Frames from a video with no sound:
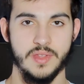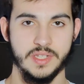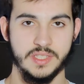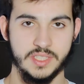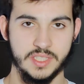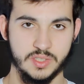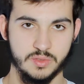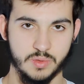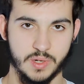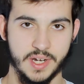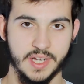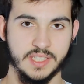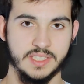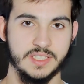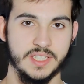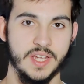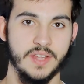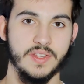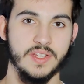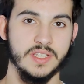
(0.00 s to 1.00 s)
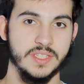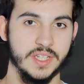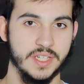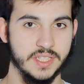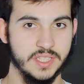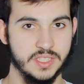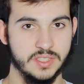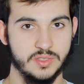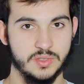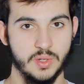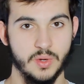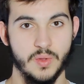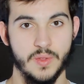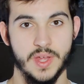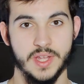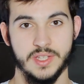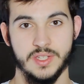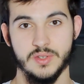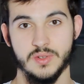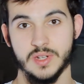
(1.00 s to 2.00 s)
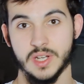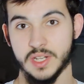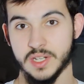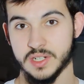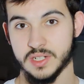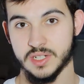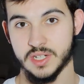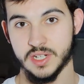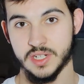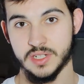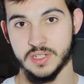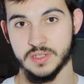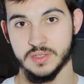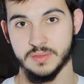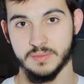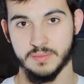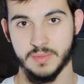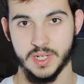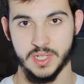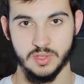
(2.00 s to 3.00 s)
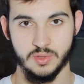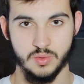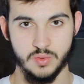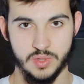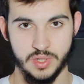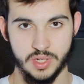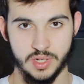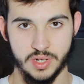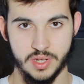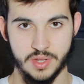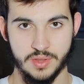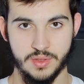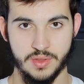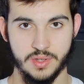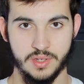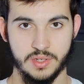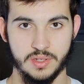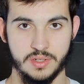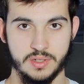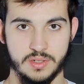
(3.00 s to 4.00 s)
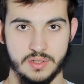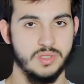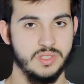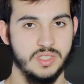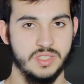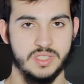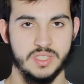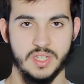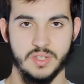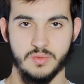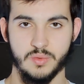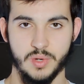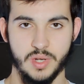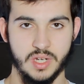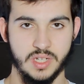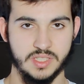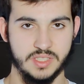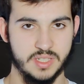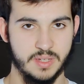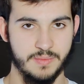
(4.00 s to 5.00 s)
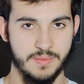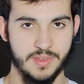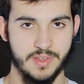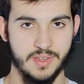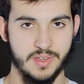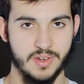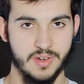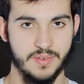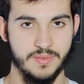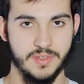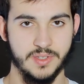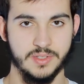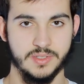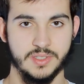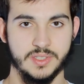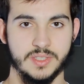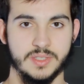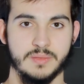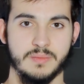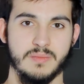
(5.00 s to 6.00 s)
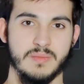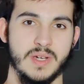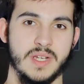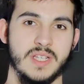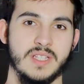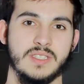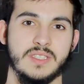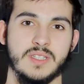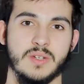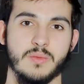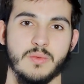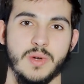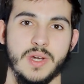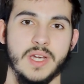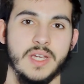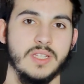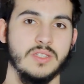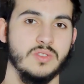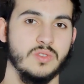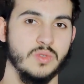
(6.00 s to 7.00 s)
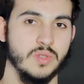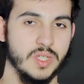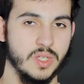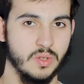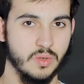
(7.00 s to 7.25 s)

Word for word: This is what I said in the intro that you can learn by doing nothing, which isn't really something obvious, but it's a way to